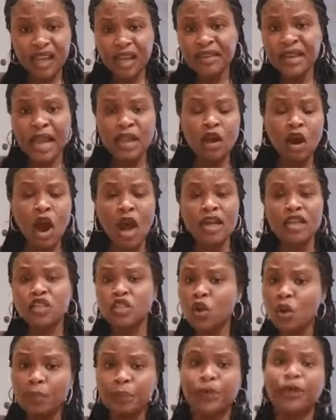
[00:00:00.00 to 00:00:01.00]
That your heart is
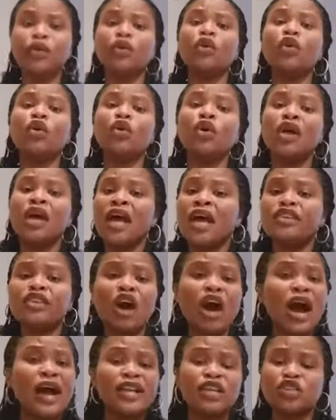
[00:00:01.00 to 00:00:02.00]
so pure and your
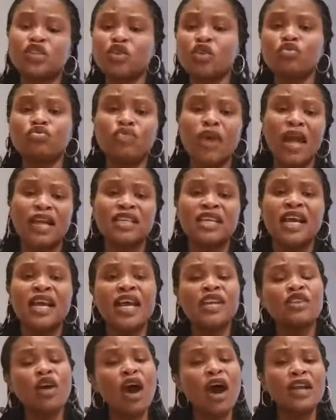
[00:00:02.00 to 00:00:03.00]
heart is so right
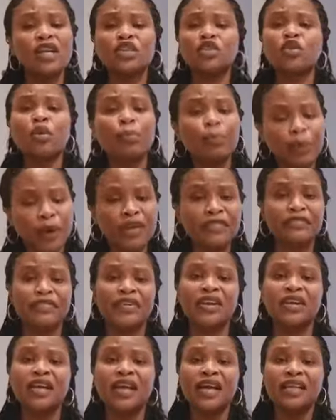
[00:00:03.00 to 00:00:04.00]
and your heart is so
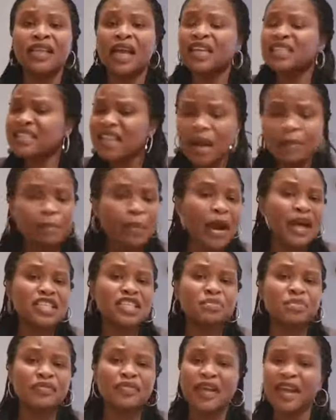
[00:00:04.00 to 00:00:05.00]
perfect that it's not
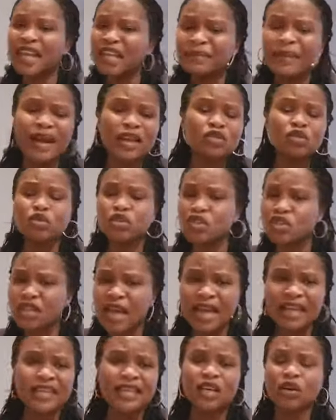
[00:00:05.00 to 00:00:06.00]
possible for anybody to
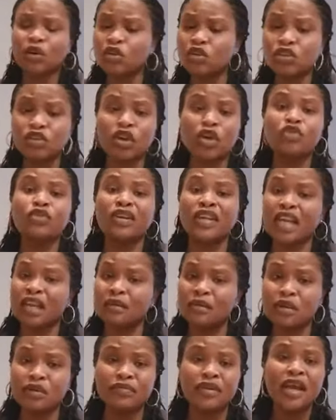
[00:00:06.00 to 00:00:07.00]
slightly consider you
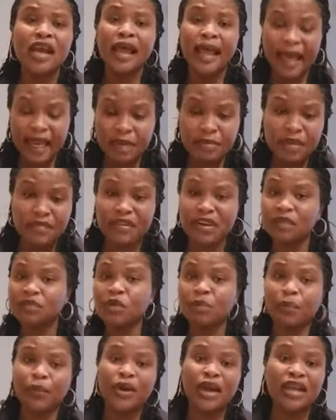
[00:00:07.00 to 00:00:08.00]
an enemy for them
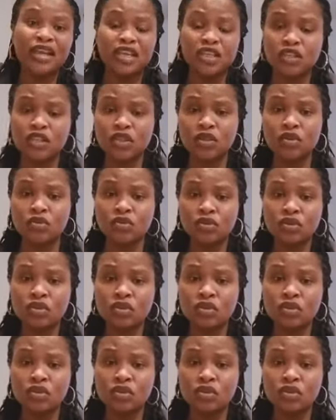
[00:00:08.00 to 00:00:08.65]
to pray against you.